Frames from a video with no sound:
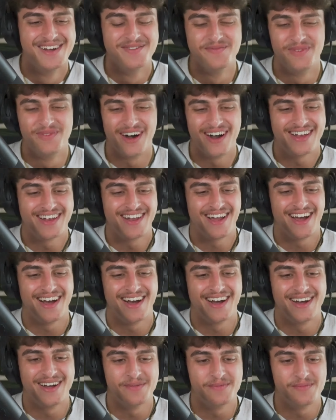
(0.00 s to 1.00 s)

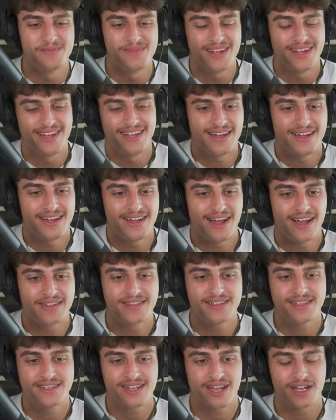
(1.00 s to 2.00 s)
But I
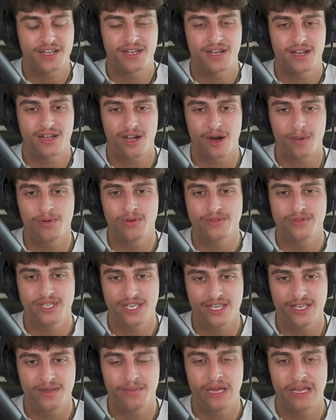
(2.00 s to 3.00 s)
think a couple
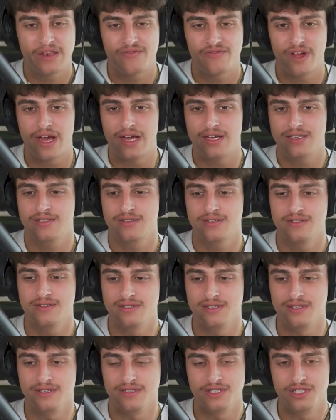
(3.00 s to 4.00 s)
key main
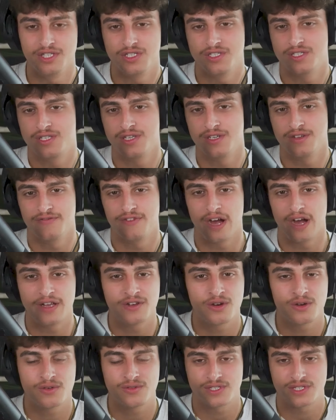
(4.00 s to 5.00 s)
factors is just to find
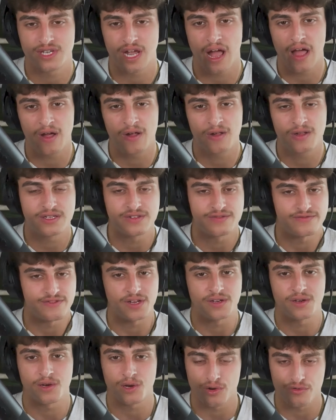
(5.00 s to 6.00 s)
your own style and
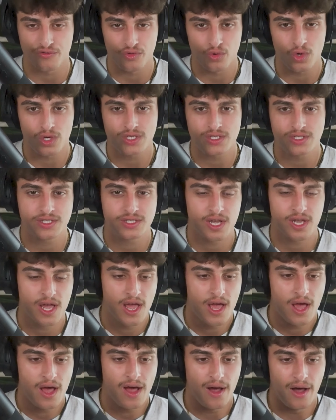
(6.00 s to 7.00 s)
find your own voice.
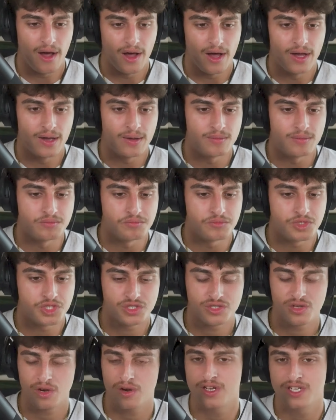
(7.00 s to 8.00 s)
Just
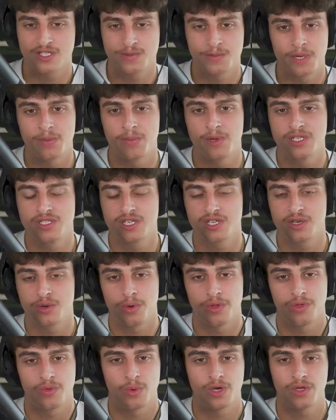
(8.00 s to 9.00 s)
start experimenting
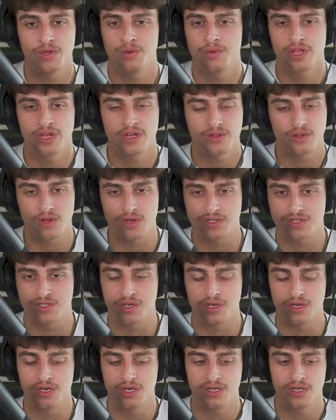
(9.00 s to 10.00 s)
with what you think looks
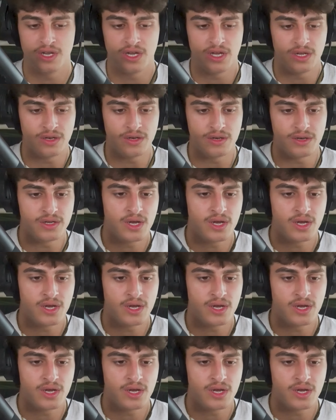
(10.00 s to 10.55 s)
good and